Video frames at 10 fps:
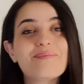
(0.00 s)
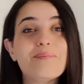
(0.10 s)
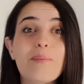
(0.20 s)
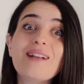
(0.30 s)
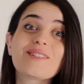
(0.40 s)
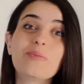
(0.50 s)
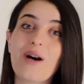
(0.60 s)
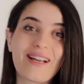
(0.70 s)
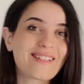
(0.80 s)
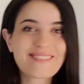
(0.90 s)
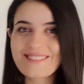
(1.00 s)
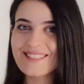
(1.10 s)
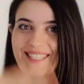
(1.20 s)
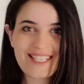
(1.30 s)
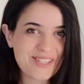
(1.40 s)
Matbakh,
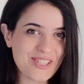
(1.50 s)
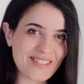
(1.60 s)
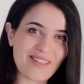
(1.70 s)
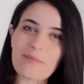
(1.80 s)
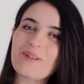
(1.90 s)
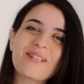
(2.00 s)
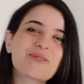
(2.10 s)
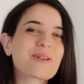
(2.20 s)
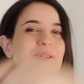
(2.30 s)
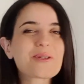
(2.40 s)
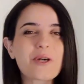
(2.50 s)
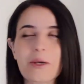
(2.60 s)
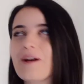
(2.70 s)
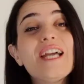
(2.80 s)
kitchen, the place where you cook.